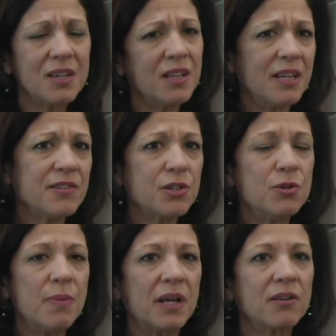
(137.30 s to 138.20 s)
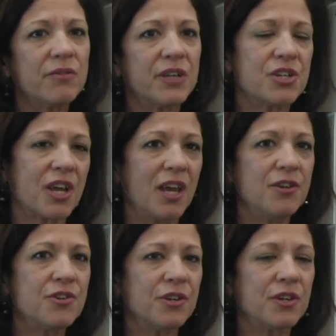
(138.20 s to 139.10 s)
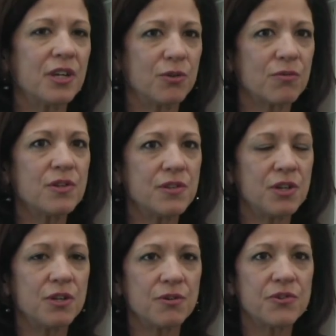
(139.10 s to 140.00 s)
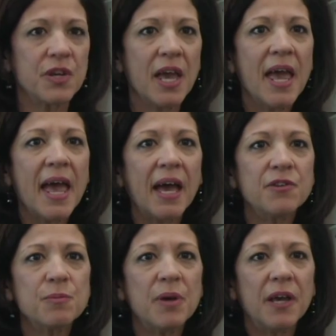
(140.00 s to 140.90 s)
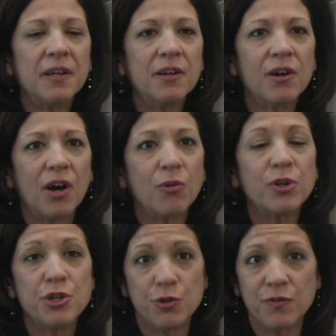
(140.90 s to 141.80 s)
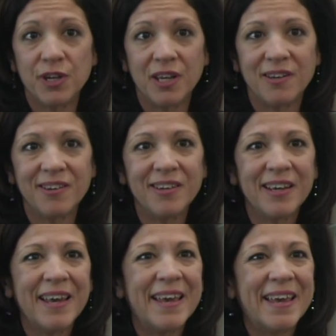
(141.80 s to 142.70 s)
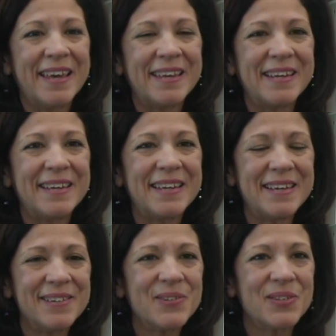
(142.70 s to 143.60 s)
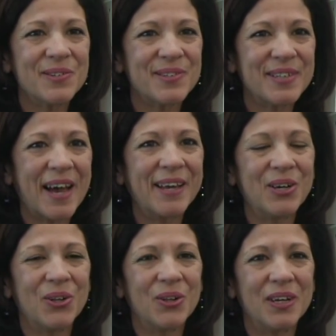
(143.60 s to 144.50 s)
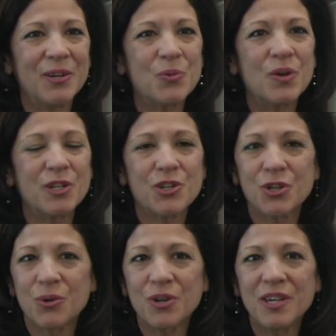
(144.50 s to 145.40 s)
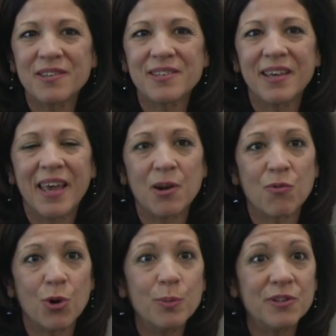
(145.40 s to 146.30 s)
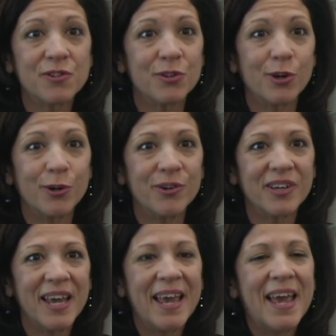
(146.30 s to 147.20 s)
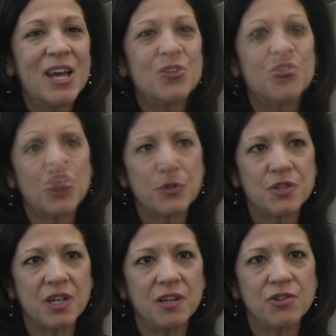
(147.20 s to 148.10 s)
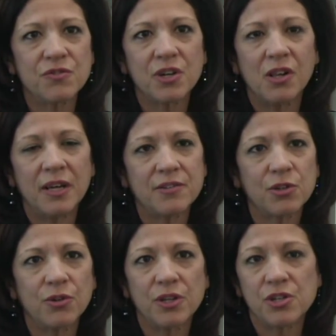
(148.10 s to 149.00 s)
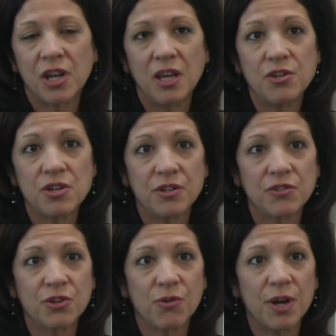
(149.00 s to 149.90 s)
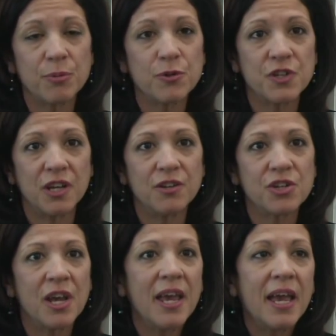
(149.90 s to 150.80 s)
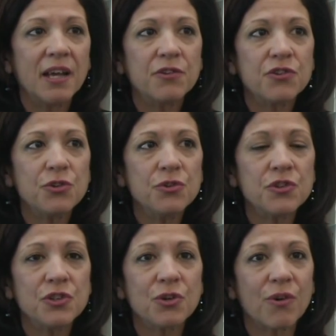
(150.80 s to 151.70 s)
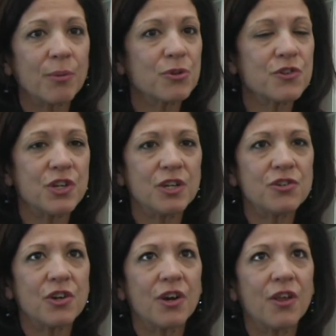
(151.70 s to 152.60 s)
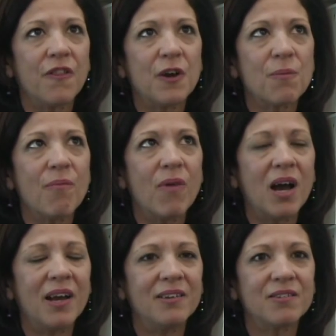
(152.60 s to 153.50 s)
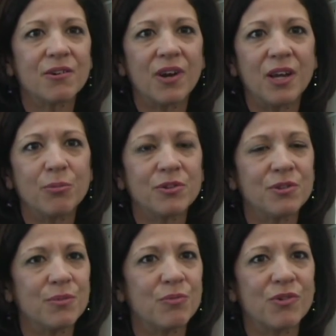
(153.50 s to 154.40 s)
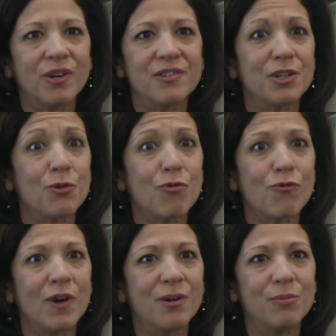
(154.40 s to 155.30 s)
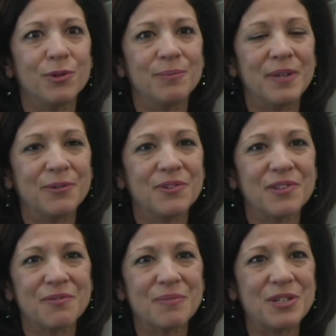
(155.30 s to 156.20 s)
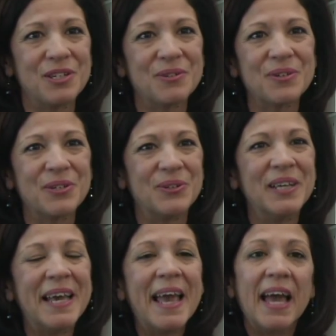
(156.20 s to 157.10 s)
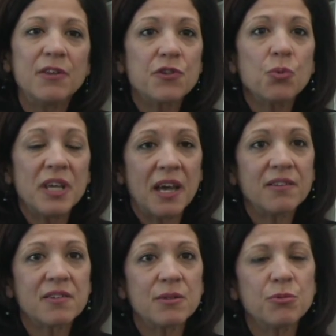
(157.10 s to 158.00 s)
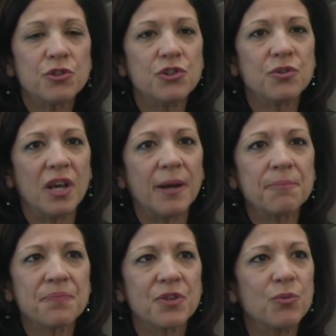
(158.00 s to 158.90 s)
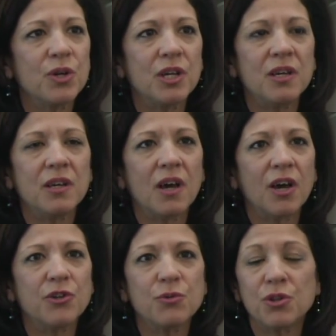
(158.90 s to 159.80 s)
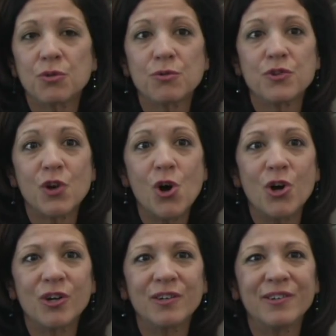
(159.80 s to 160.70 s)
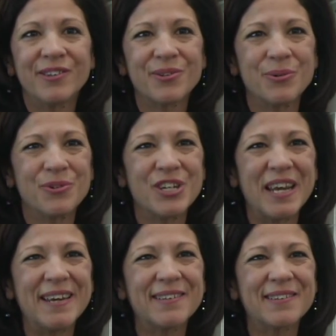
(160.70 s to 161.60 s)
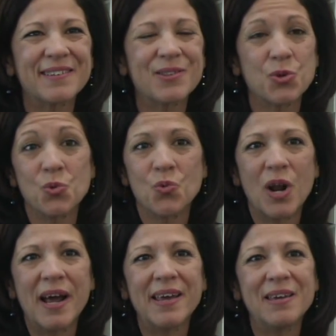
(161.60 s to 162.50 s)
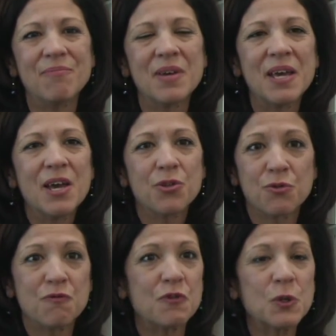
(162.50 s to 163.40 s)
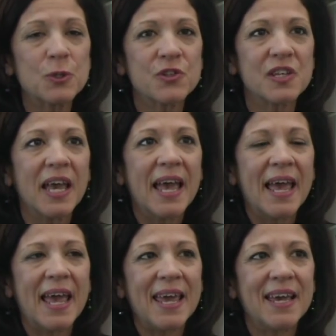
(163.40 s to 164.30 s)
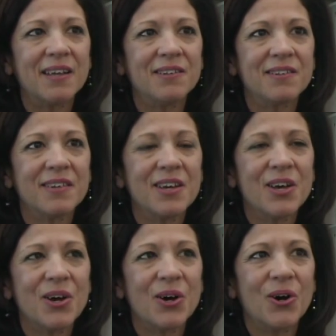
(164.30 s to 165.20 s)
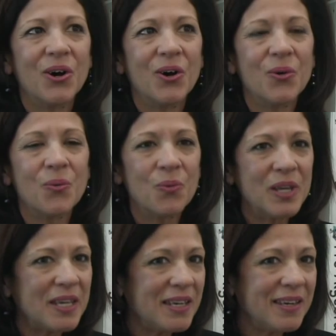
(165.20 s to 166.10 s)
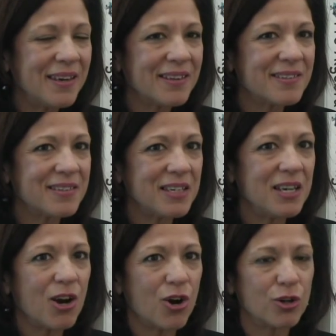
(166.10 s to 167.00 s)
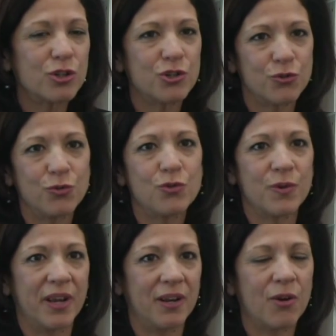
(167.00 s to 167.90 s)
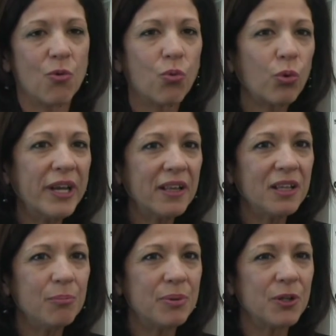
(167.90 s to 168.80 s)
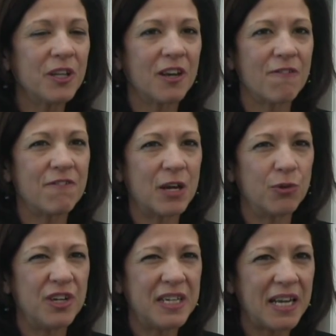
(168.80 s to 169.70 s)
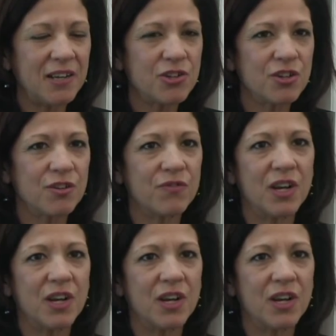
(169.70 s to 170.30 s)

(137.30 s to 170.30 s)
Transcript: classical model of education in recent years has been uh, rejuvenated. It, it is the style in which the Greeks and Romans learned. First stage of the classical education is the grammar stage. And students in the grammar stage their minds are able to memorize incredible amounts of material. And so we ask them to do that. We uh, do it through song, through chants, through rhyme, through verse, and we see our children really building a foundation of